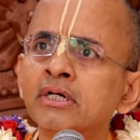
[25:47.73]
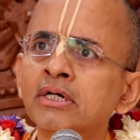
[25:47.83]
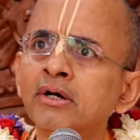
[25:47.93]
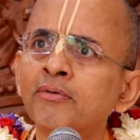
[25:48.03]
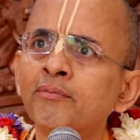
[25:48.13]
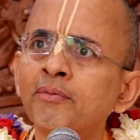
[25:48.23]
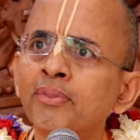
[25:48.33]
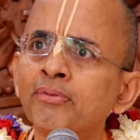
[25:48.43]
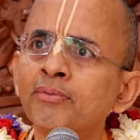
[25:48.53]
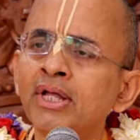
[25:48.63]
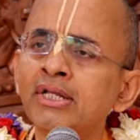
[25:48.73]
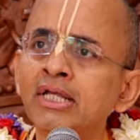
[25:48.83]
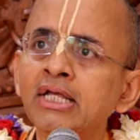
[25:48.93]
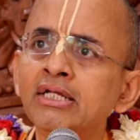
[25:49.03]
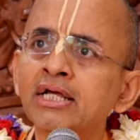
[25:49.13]
uh, when
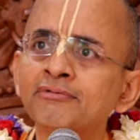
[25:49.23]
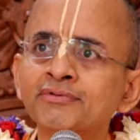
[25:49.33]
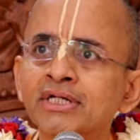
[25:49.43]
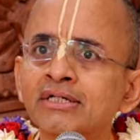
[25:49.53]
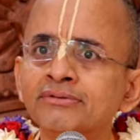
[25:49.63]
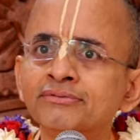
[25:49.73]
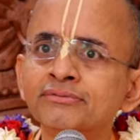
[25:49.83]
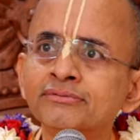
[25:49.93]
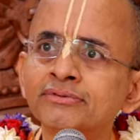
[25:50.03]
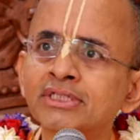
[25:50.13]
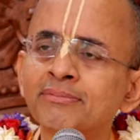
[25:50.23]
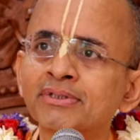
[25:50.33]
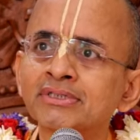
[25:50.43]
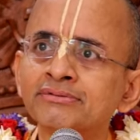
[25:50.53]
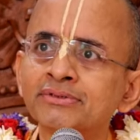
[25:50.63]
he left, uh, Srila
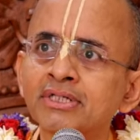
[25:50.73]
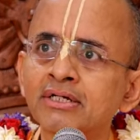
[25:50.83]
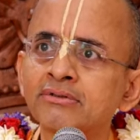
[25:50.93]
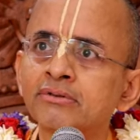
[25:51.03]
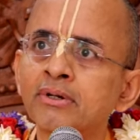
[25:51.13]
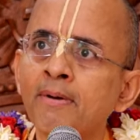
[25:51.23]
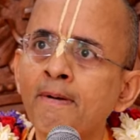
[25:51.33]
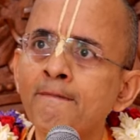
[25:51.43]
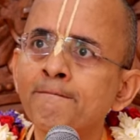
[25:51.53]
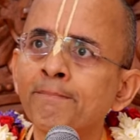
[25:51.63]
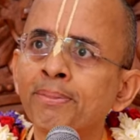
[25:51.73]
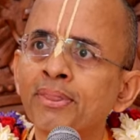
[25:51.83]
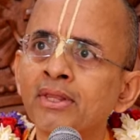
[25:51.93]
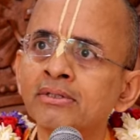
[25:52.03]
Bhaksan Thakur, Hmm.